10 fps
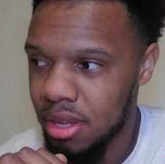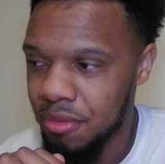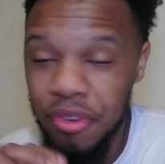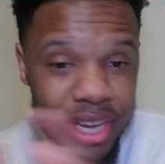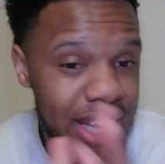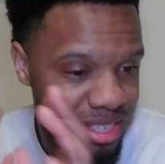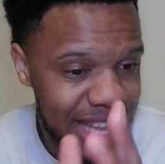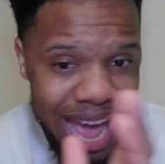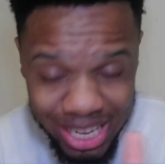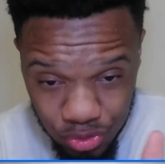Forget
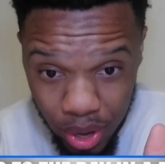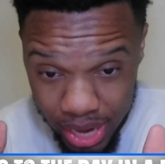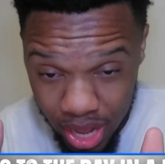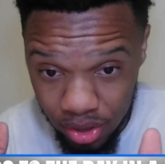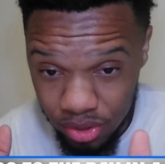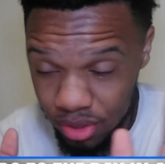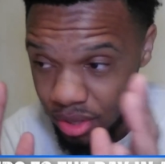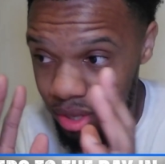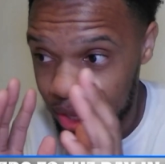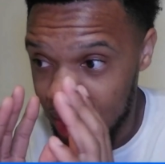stats right now.
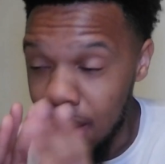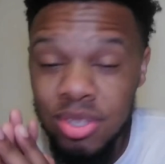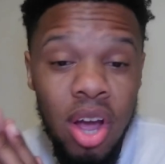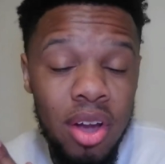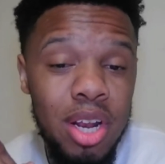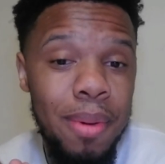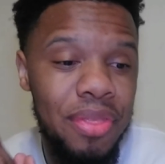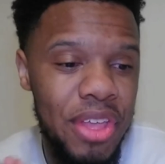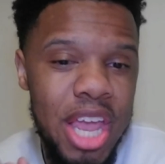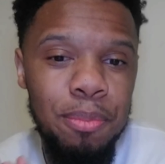I'm talking about
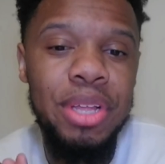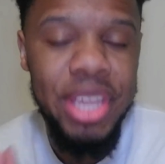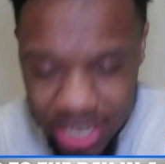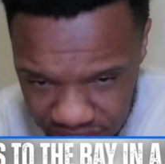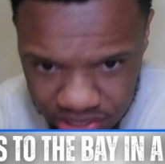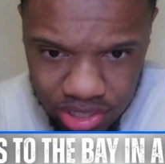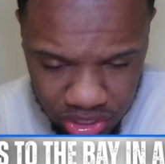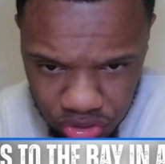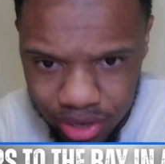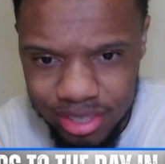the implication of
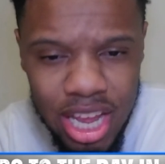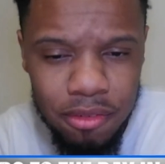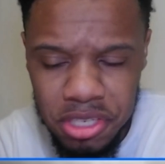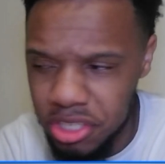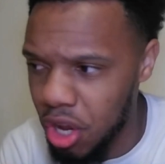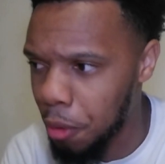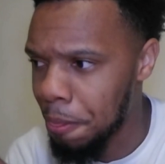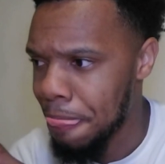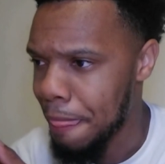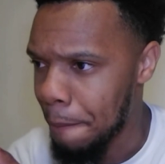this trade. San Francisco,
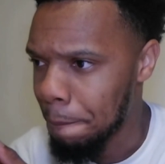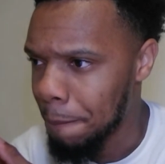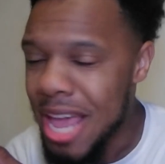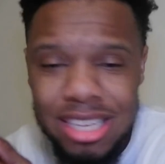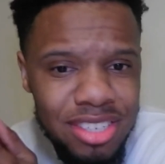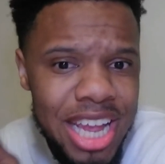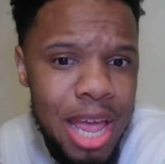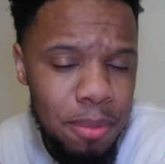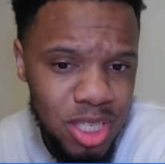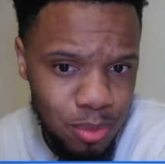it's
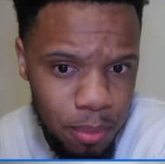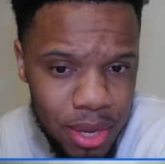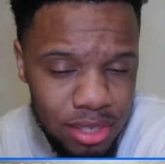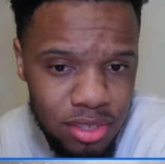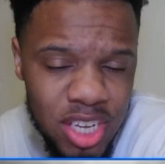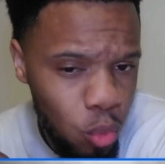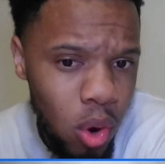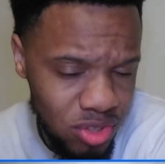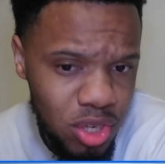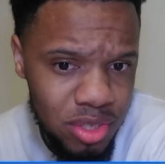championship or bust. It's
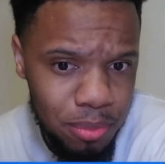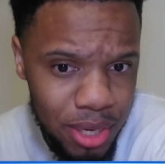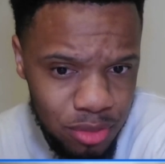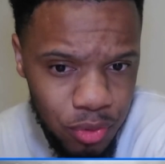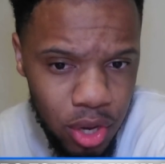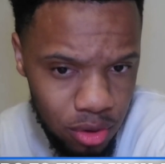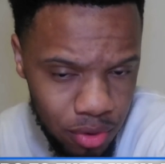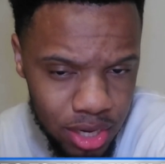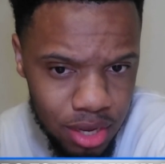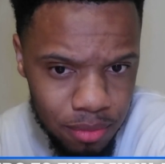World Series of bust for y'all
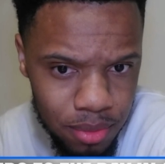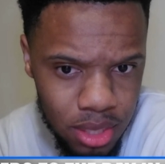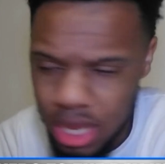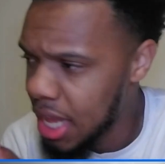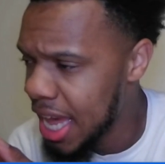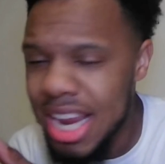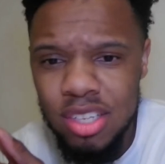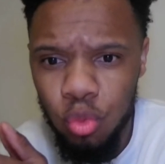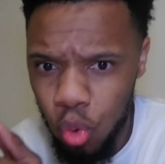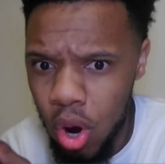right now. It
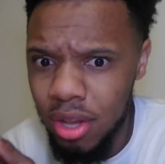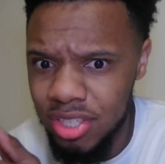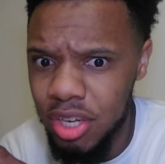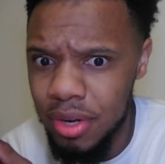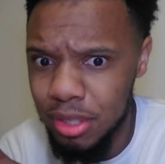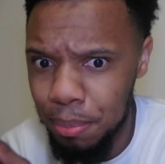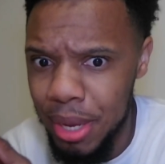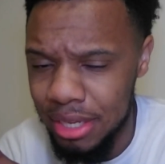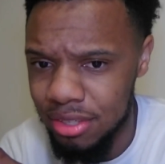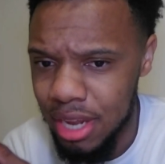is World Series of
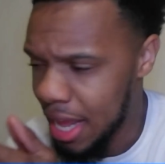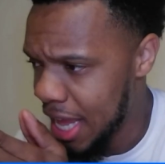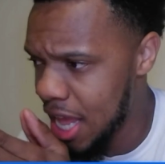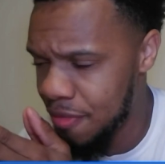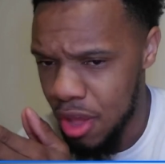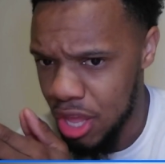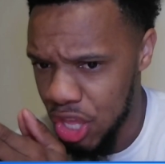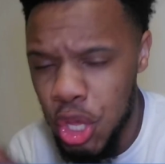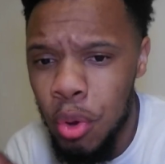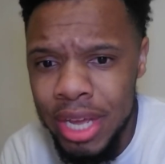bust. If
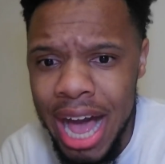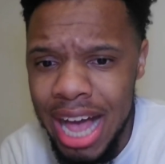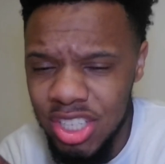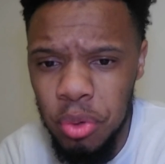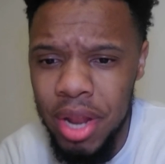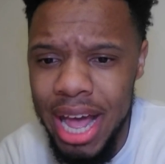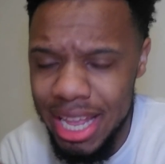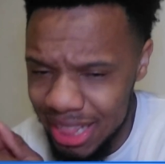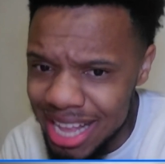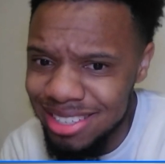you guys do not
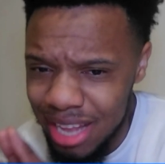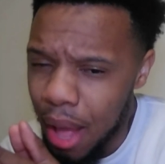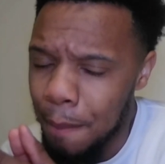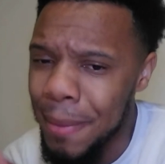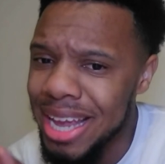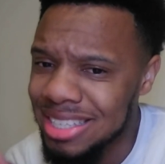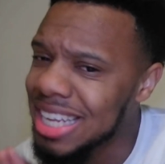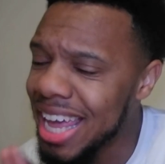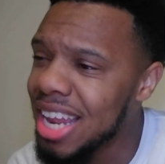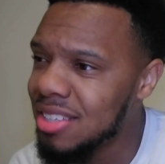at least make it to the
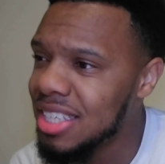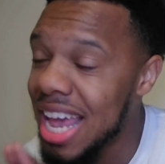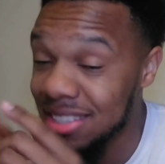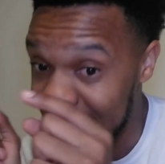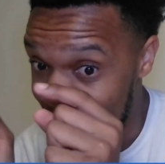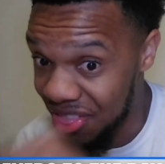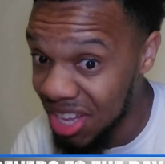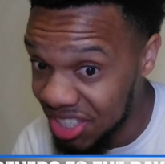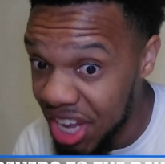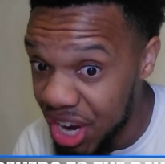NLCS
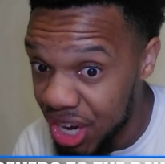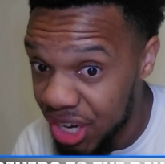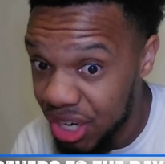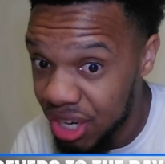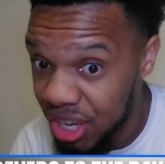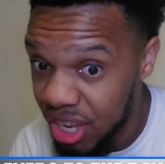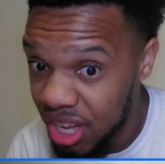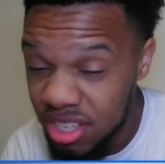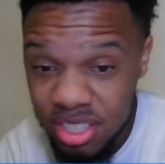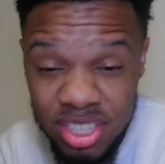this year,
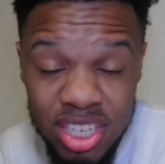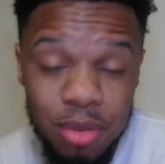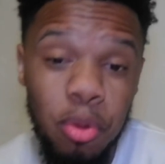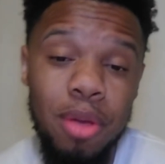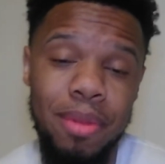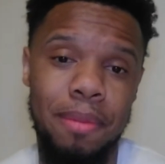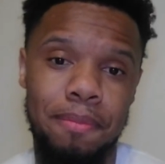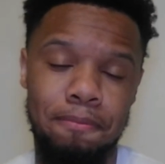disappointment.